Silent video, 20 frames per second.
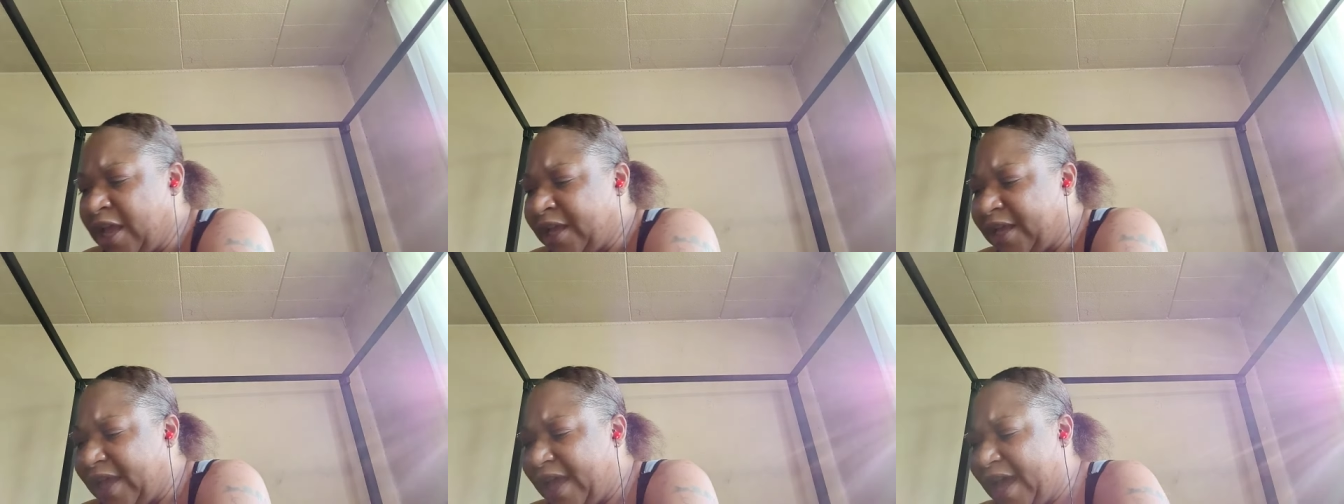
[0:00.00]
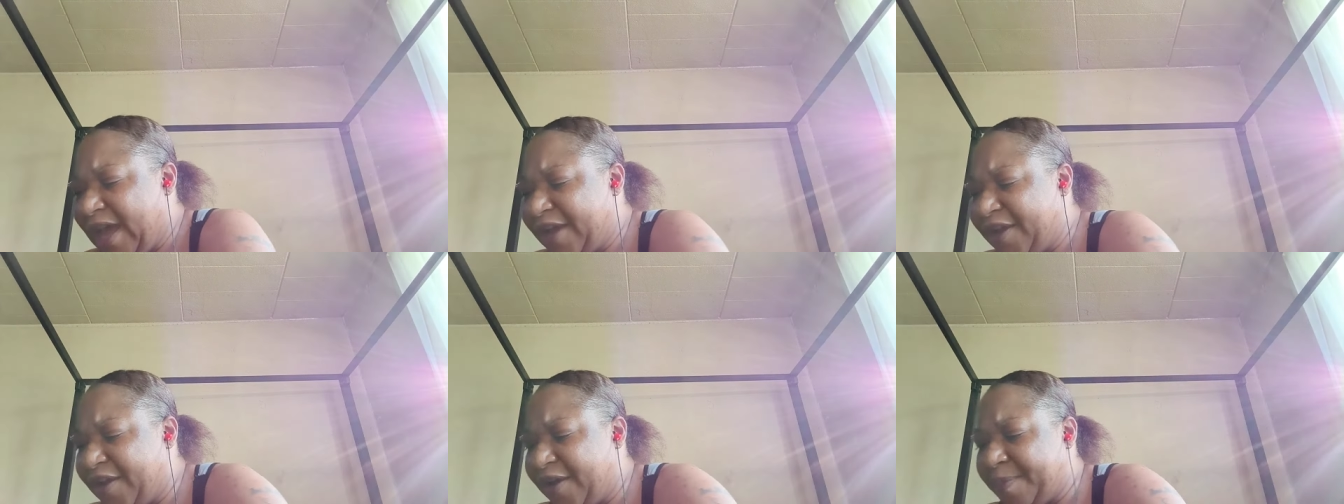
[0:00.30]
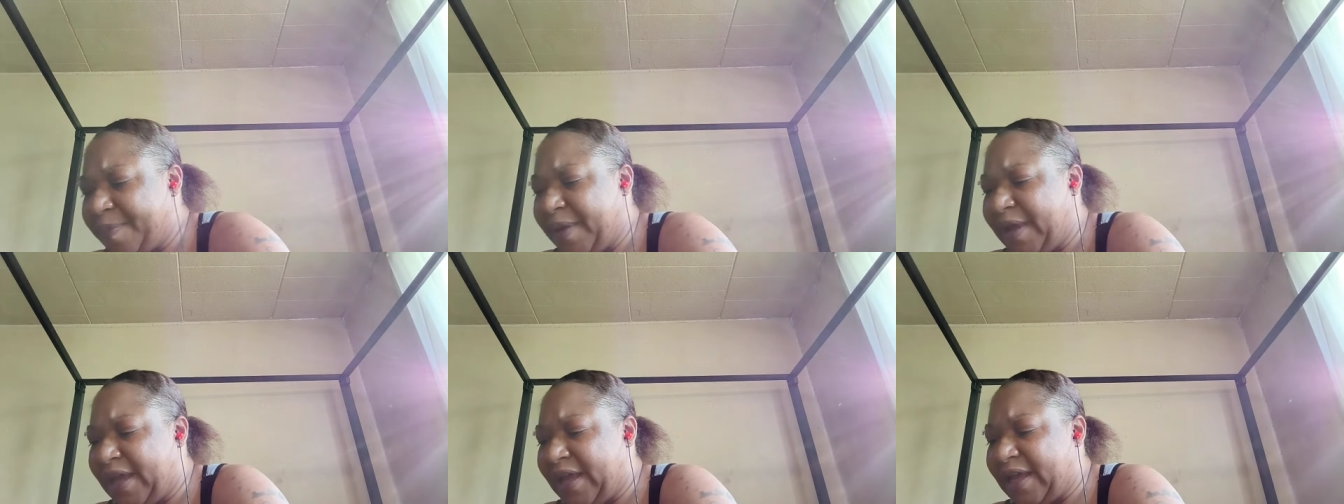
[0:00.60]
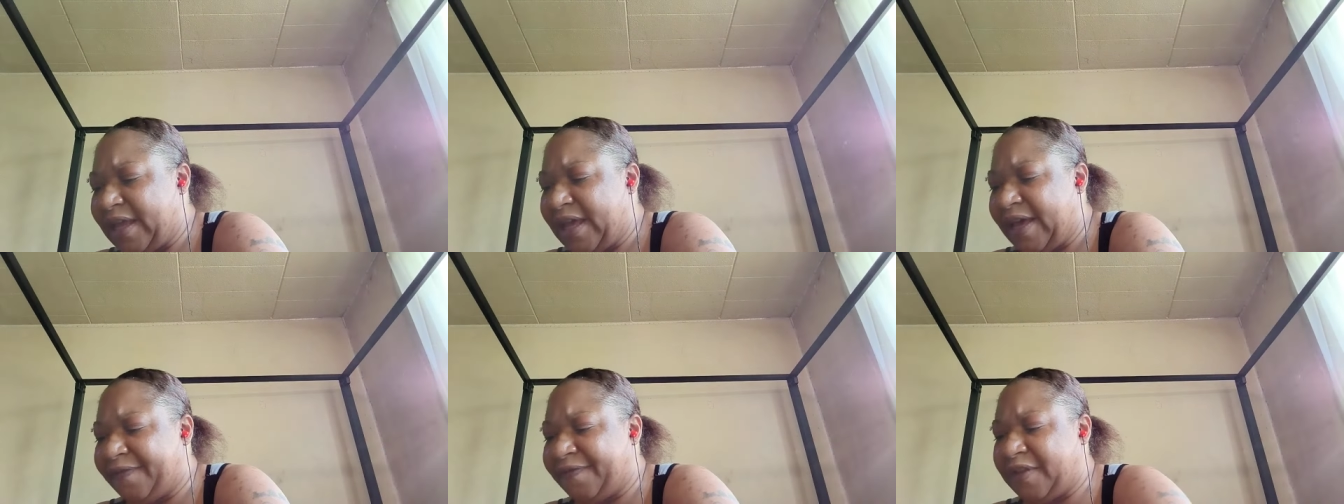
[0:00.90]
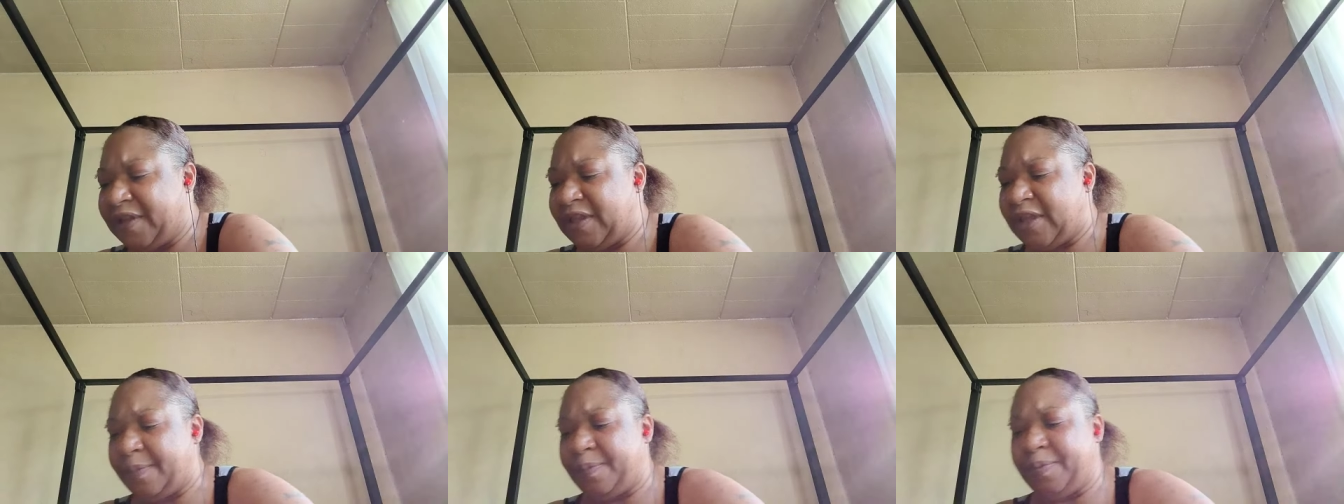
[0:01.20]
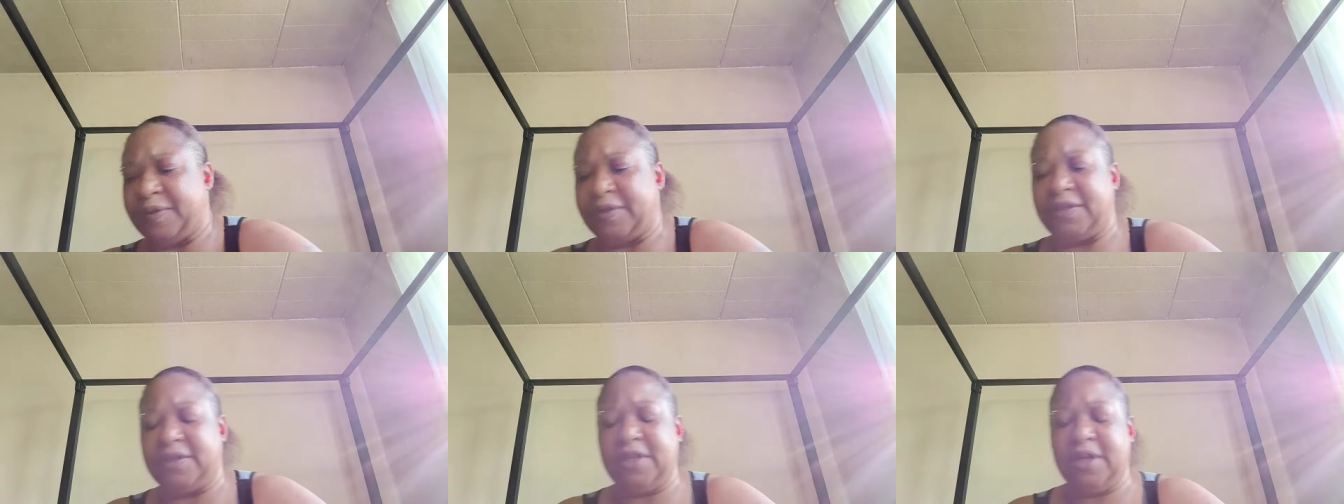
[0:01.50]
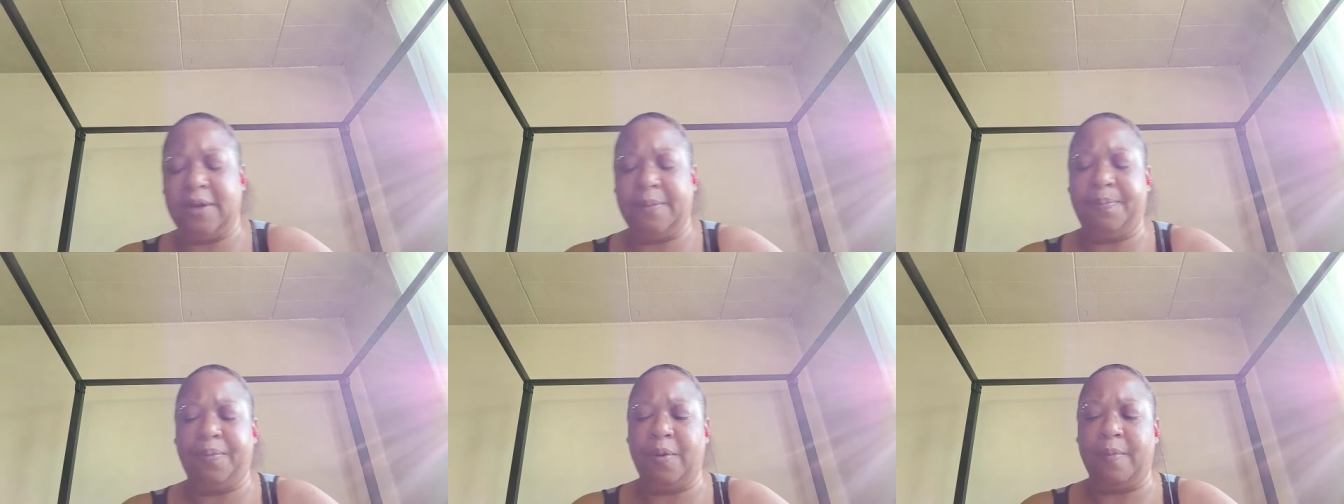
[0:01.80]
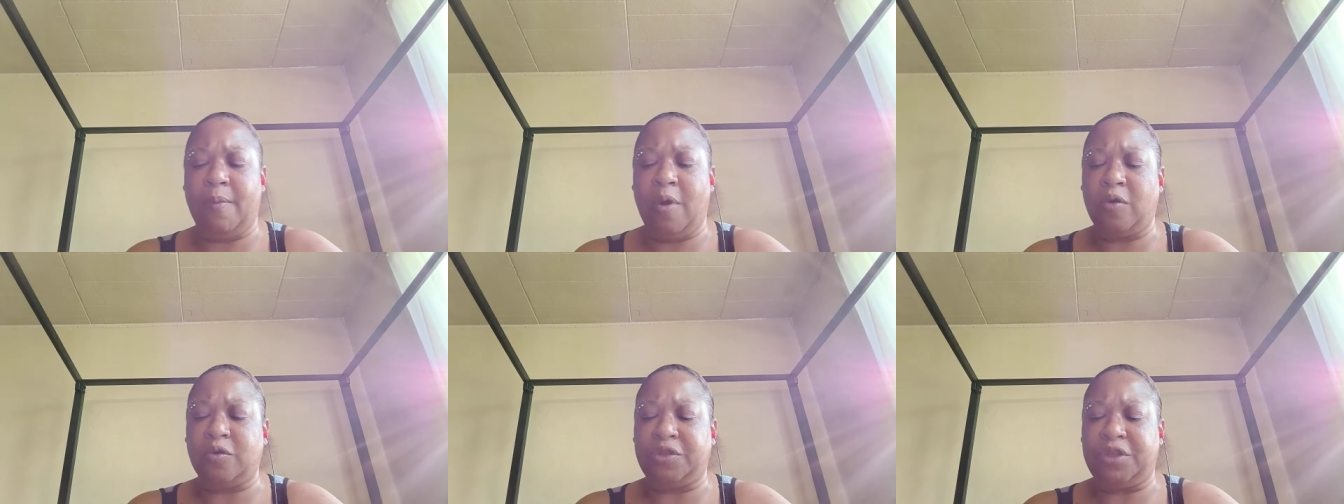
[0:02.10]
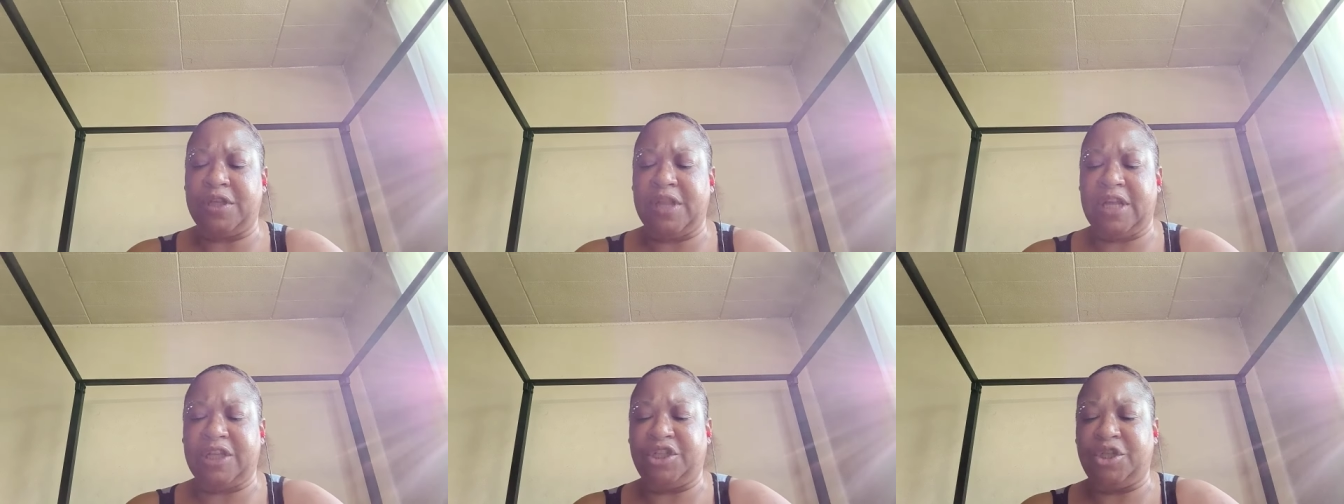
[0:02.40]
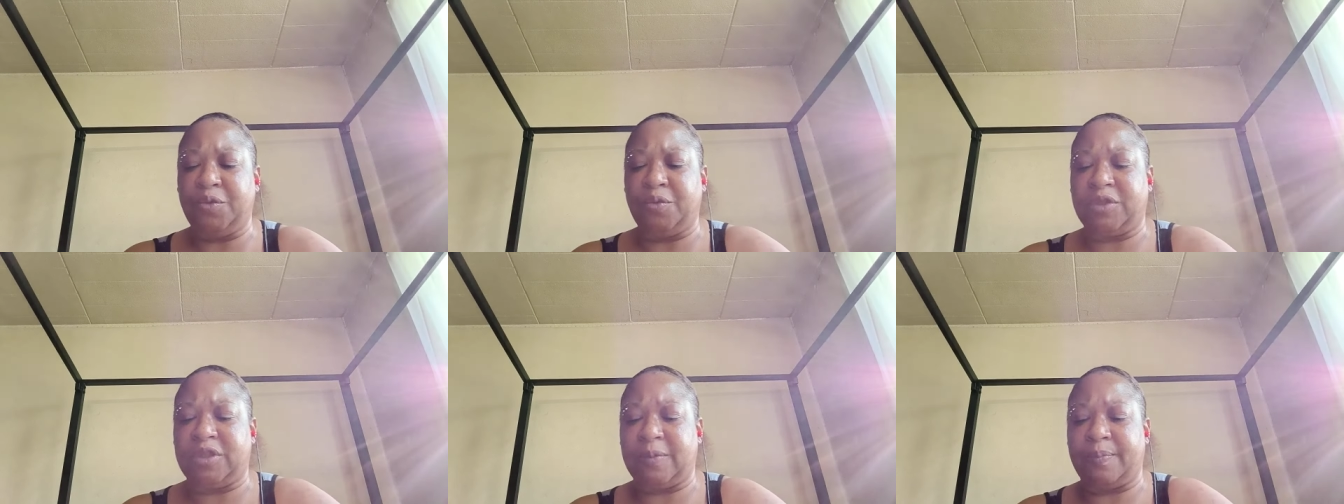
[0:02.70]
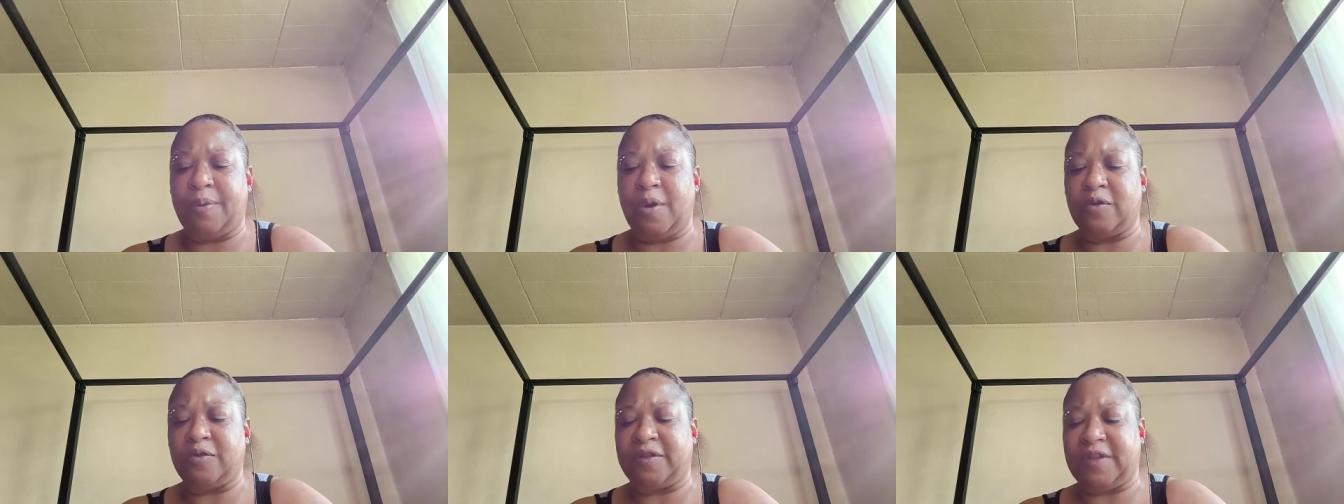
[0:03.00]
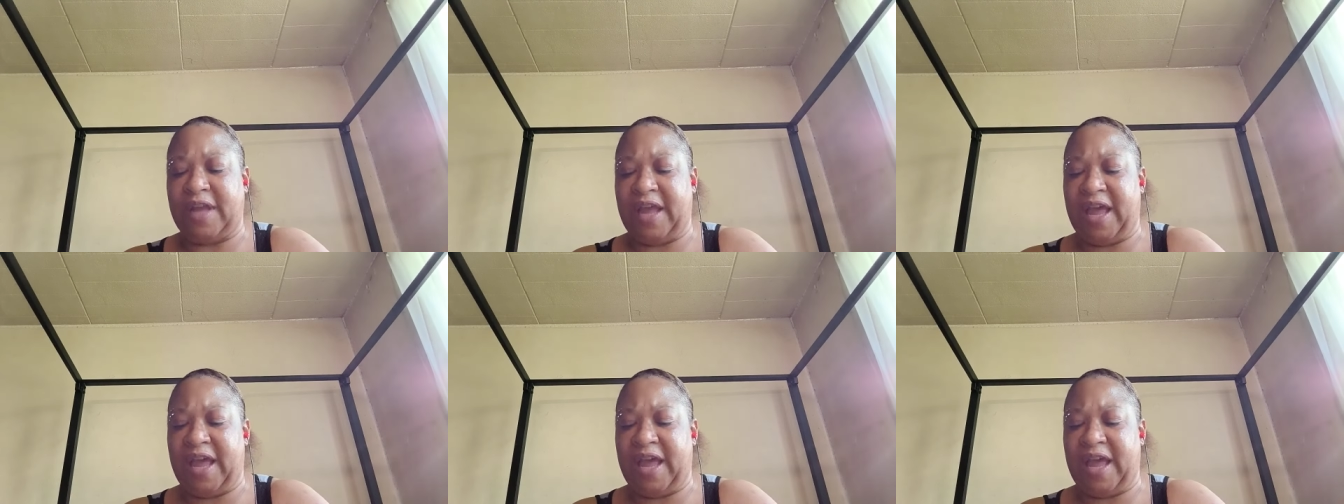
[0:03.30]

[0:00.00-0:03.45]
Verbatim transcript: Yeah, you're being gifted the promotion that you were supposed to